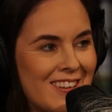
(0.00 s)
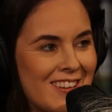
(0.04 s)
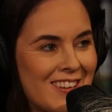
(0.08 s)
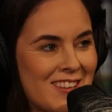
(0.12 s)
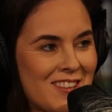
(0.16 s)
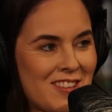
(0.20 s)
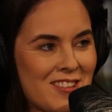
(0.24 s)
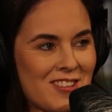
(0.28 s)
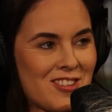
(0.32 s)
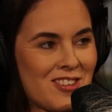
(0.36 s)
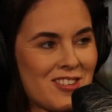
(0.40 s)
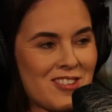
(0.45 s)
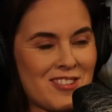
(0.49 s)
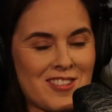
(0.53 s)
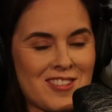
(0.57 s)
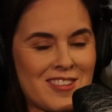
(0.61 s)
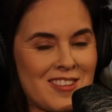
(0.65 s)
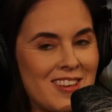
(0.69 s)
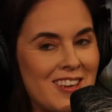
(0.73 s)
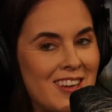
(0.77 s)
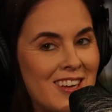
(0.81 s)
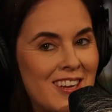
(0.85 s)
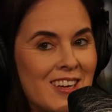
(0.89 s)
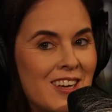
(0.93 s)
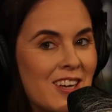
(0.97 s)
It's yeah.
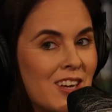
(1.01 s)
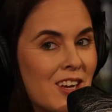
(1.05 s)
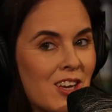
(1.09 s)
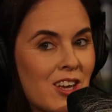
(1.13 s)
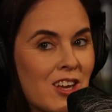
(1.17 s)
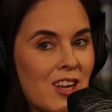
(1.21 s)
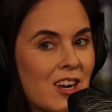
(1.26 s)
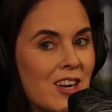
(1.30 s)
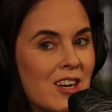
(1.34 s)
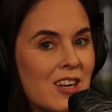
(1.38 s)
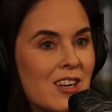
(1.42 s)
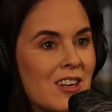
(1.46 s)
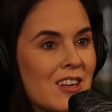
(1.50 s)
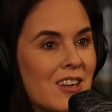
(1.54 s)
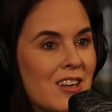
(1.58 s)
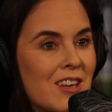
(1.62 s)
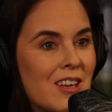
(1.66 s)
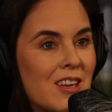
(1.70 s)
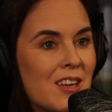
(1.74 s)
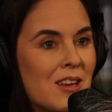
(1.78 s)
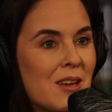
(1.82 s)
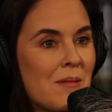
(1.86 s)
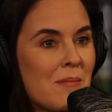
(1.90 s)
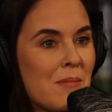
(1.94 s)
just it's shifty, man.